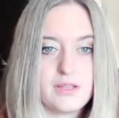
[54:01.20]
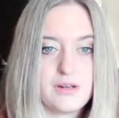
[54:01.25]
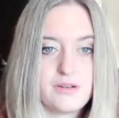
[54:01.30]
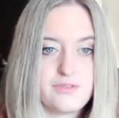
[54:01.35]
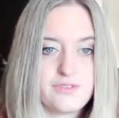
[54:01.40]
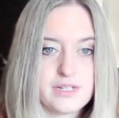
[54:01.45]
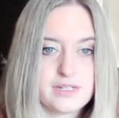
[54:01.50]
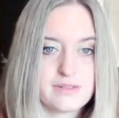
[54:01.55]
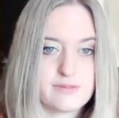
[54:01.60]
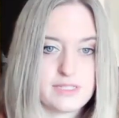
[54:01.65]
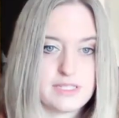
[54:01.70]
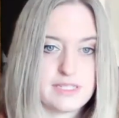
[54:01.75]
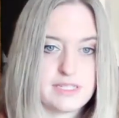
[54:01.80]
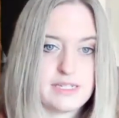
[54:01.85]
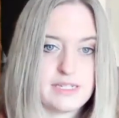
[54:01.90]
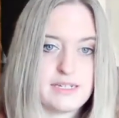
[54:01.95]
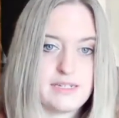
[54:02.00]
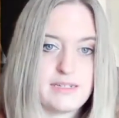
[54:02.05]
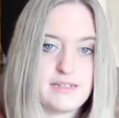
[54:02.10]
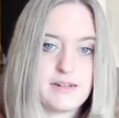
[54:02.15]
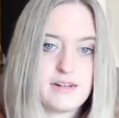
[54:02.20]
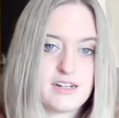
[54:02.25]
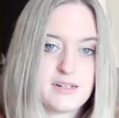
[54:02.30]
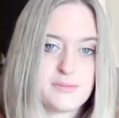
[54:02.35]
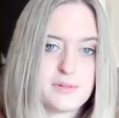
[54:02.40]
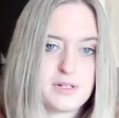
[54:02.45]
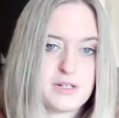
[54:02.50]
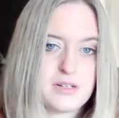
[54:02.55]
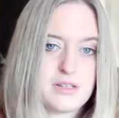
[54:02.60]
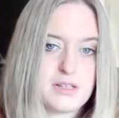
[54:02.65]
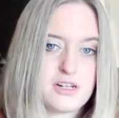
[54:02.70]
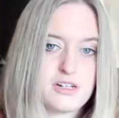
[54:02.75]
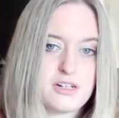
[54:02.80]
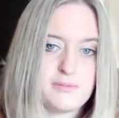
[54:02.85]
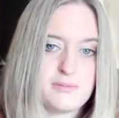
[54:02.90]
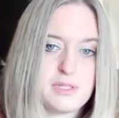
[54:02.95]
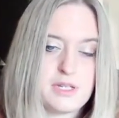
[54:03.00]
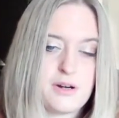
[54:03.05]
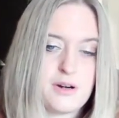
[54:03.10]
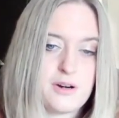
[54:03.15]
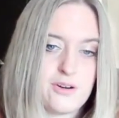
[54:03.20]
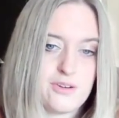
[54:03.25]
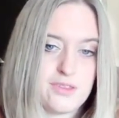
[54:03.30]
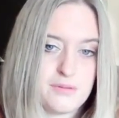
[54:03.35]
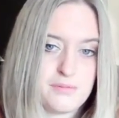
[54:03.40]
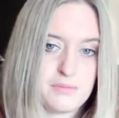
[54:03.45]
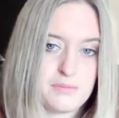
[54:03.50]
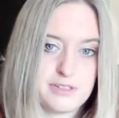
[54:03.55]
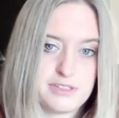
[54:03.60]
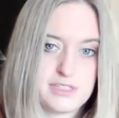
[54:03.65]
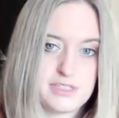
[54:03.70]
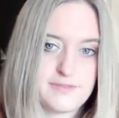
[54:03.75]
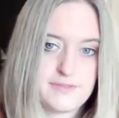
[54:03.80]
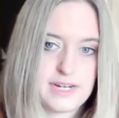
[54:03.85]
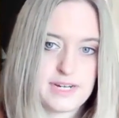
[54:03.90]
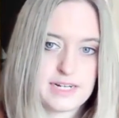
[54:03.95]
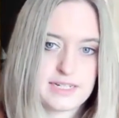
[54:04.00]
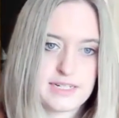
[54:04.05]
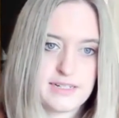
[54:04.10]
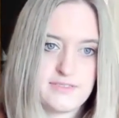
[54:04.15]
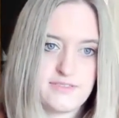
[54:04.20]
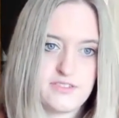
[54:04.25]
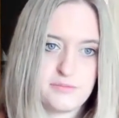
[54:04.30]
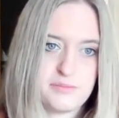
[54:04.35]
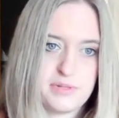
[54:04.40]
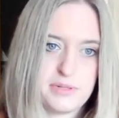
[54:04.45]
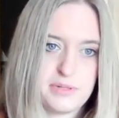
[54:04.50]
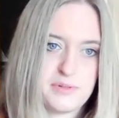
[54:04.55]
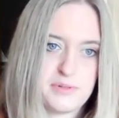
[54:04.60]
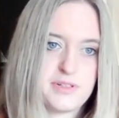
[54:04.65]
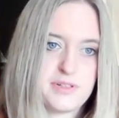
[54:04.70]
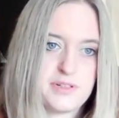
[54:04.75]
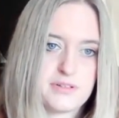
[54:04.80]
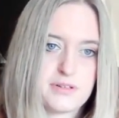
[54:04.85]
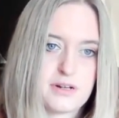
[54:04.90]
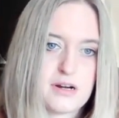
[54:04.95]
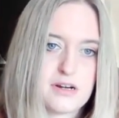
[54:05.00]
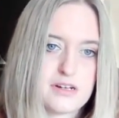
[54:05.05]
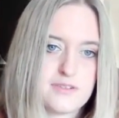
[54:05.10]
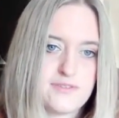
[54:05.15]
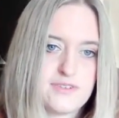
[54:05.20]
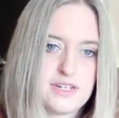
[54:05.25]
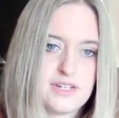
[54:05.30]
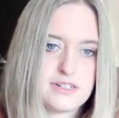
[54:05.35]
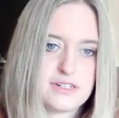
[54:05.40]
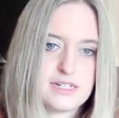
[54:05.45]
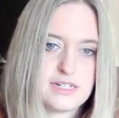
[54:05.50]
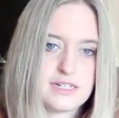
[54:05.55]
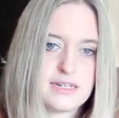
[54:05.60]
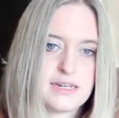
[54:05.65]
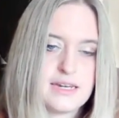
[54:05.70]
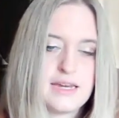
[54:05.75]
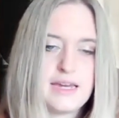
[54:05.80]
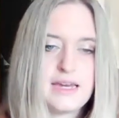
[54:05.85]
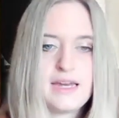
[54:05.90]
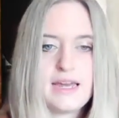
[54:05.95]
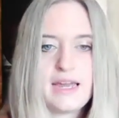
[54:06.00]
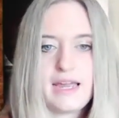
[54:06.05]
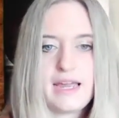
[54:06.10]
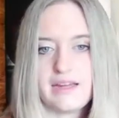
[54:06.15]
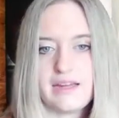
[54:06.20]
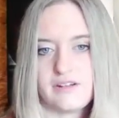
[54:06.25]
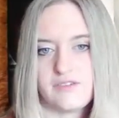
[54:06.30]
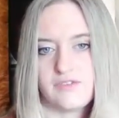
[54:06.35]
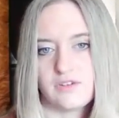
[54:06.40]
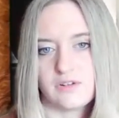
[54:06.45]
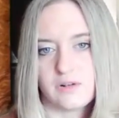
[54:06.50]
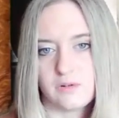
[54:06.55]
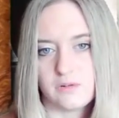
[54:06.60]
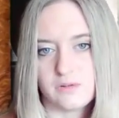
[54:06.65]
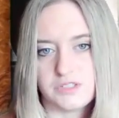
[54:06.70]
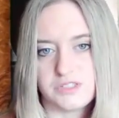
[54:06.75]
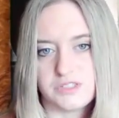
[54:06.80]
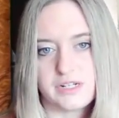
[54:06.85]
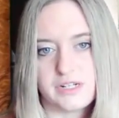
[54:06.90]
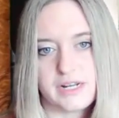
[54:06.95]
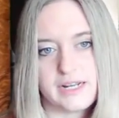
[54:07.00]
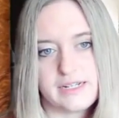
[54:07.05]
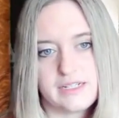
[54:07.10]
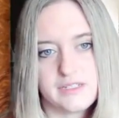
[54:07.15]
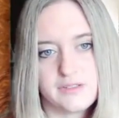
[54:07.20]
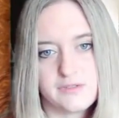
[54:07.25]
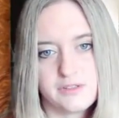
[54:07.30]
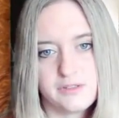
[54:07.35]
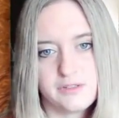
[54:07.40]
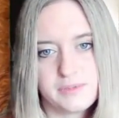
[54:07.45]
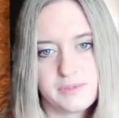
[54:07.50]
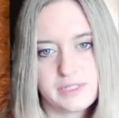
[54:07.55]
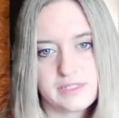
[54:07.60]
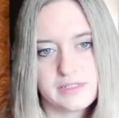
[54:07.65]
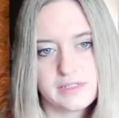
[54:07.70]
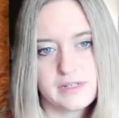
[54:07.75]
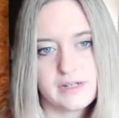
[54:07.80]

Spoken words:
low-frequency audible alarms are the most effective for people who are hard of hearing and for older age groups.